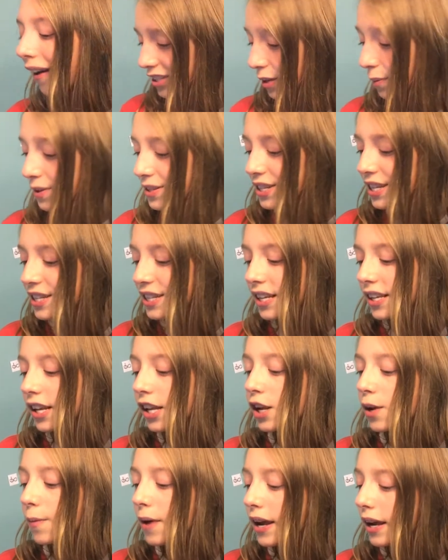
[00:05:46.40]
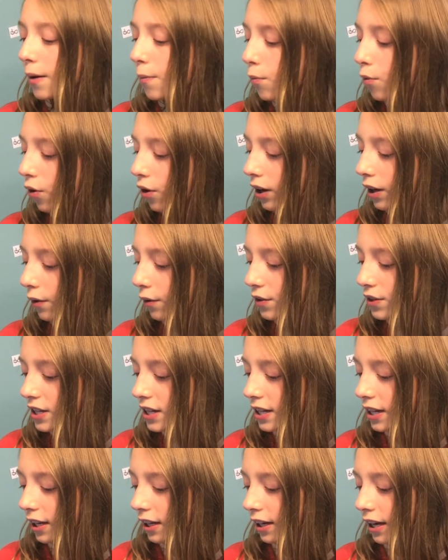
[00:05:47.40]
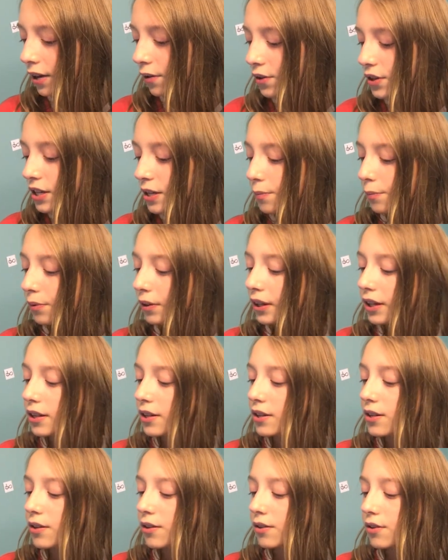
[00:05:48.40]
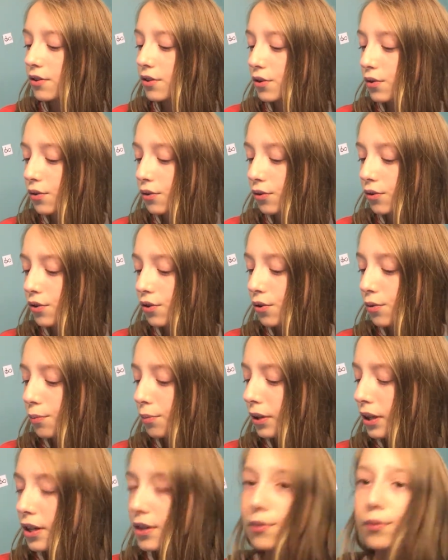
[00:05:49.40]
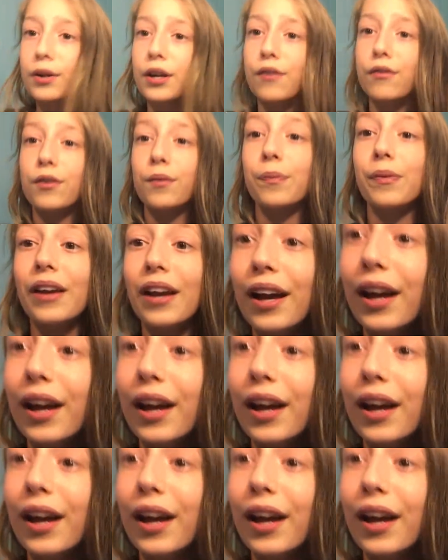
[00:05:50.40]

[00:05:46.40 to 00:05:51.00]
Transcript: Summer C says, can you make a morning routine and a night routine, please? Soon, please, whatever.